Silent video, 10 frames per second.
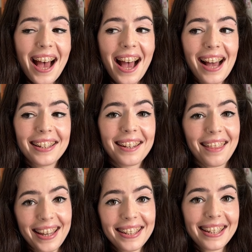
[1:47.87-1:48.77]
and
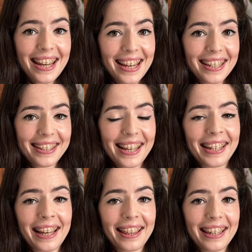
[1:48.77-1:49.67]
this is an
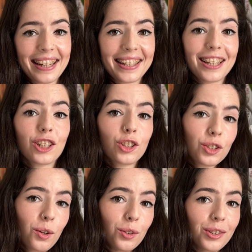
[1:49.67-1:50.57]
athletic
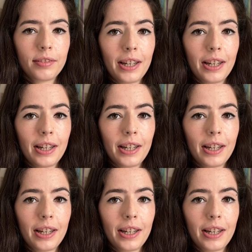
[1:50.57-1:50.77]
skort.